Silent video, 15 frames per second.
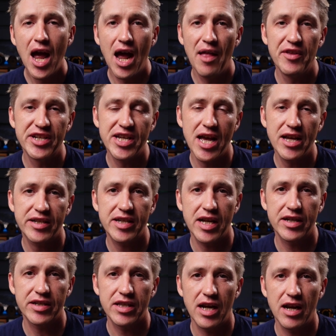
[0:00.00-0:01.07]
And the test
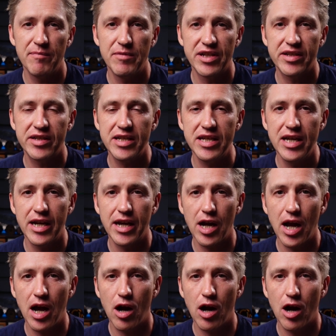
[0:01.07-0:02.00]
sets that I've been seeing